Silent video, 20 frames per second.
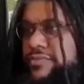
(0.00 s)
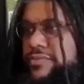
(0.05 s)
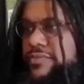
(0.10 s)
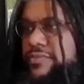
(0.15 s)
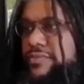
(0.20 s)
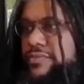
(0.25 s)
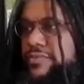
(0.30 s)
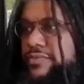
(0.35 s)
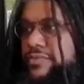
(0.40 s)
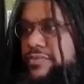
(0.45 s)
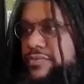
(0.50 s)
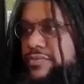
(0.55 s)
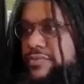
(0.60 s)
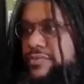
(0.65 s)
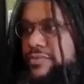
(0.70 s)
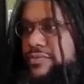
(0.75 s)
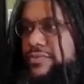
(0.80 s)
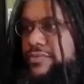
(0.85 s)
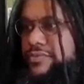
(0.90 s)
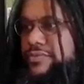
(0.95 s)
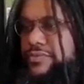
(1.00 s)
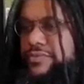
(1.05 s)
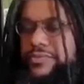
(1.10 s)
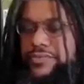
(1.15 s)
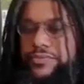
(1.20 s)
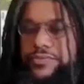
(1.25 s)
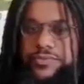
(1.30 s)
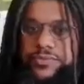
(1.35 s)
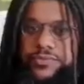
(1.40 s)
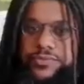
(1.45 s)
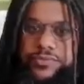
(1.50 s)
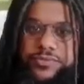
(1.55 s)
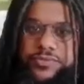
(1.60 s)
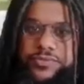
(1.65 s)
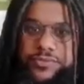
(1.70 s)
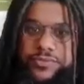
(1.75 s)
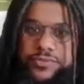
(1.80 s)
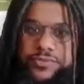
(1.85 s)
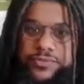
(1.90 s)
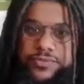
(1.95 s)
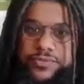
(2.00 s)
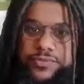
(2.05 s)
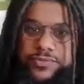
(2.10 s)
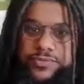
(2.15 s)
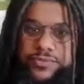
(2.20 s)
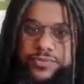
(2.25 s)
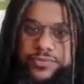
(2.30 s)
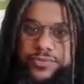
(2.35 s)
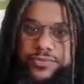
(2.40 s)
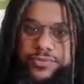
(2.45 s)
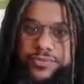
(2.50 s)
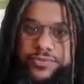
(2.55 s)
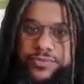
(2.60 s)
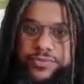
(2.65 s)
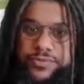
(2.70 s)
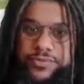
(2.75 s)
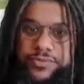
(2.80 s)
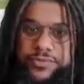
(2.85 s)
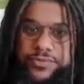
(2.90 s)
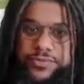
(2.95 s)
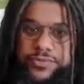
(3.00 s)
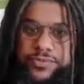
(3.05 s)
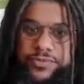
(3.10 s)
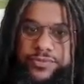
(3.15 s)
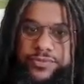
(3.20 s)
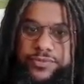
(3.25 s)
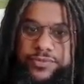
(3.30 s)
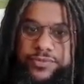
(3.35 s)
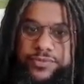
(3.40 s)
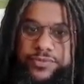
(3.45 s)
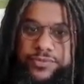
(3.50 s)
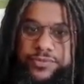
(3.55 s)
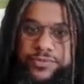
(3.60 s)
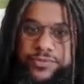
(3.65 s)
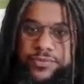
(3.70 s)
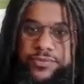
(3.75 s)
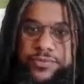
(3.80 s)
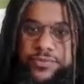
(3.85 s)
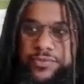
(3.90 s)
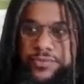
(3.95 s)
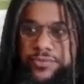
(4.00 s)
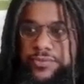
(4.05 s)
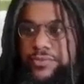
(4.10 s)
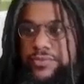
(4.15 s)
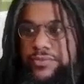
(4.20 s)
(not speaking)